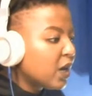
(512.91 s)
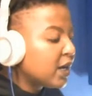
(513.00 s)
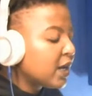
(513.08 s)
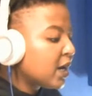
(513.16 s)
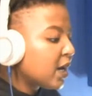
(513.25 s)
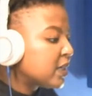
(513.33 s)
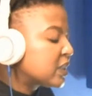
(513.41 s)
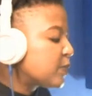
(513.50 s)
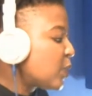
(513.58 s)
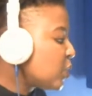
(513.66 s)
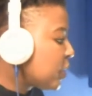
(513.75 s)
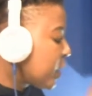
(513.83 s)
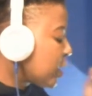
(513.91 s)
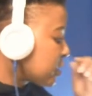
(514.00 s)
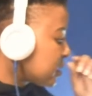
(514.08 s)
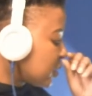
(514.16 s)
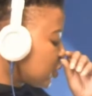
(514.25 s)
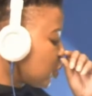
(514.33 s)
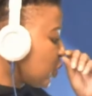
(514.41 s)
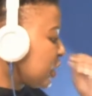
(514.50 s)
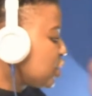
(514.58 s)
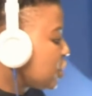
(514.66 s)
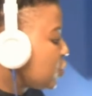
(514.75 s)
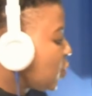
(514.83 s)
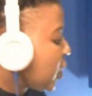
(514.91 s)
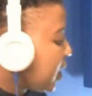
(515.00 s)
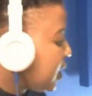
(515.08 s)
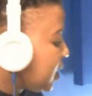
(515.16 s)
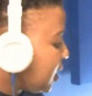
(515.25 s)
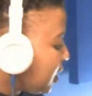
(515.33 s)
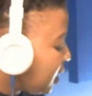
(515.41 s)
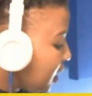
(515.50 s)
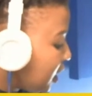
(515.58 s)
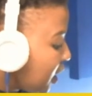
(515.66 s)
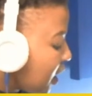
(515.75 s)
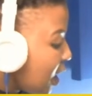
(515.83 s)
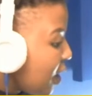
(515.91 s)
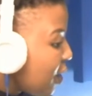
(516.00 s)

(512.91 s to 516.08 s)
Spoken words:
and I spoke about a situation where he